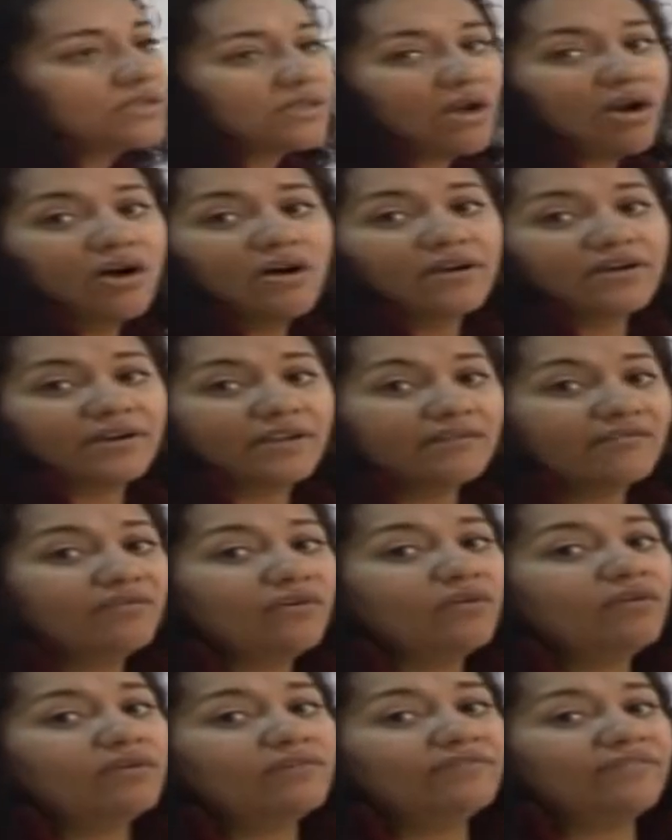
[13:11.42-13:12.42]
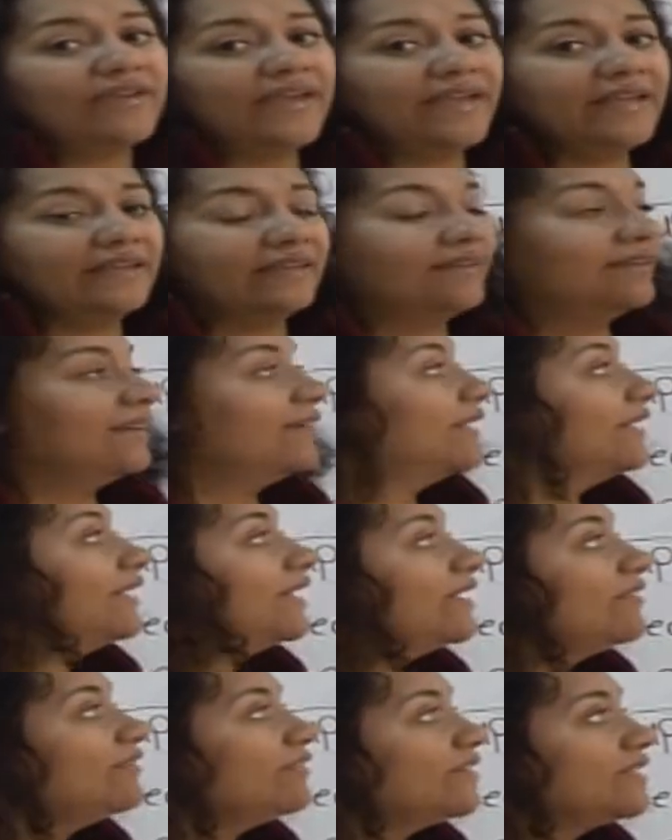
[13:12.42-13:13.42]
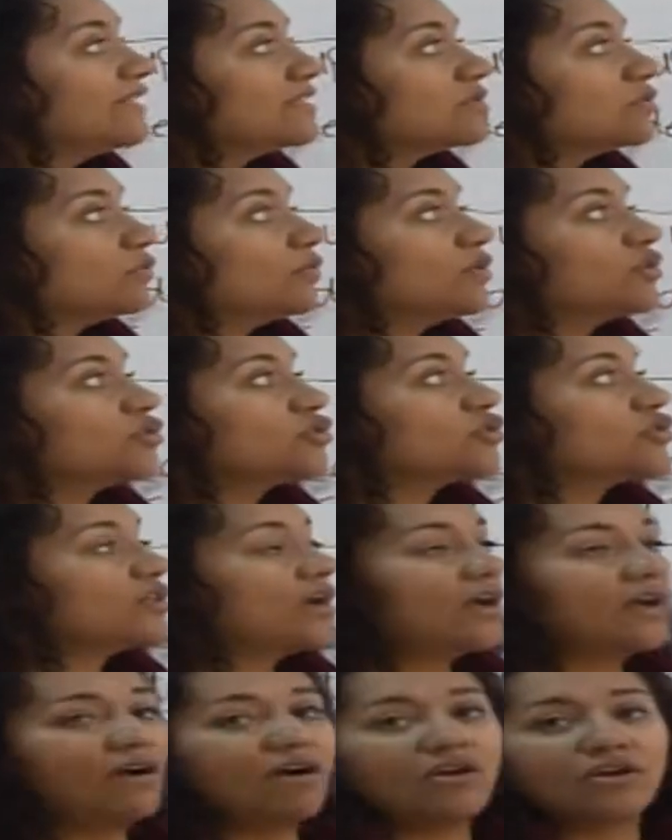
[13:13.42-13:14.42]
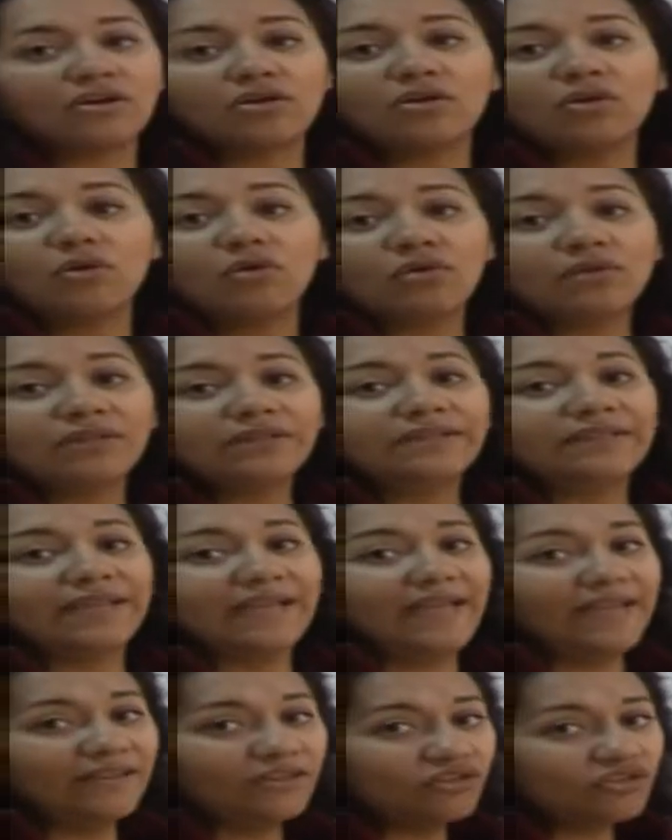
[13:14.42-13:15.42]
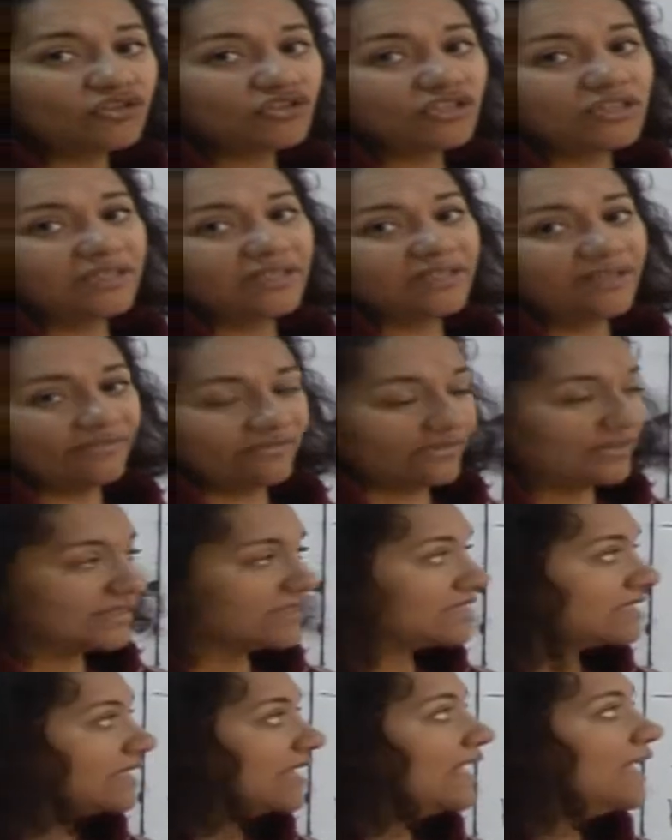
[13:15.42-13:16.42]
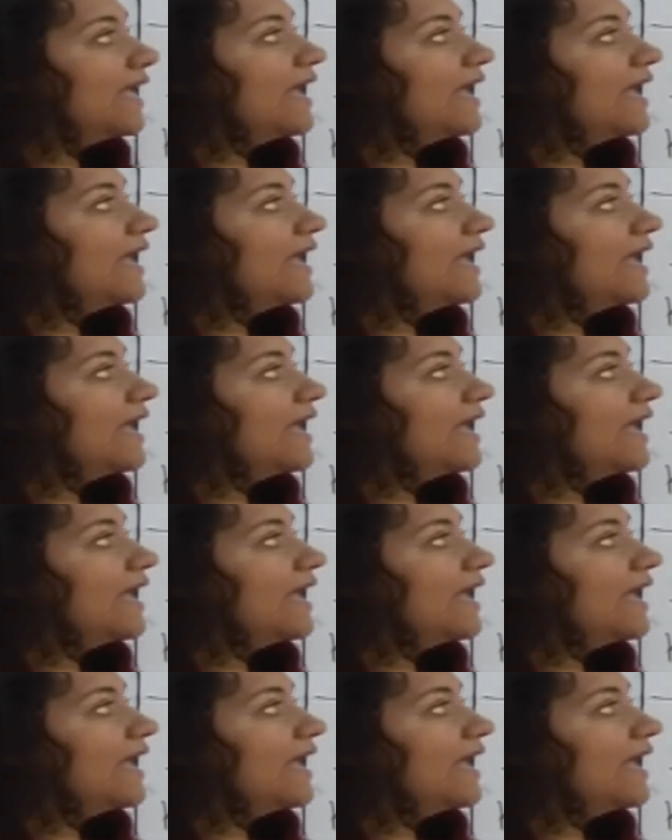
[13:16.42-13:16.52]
are revolve in levels which are called energy levels.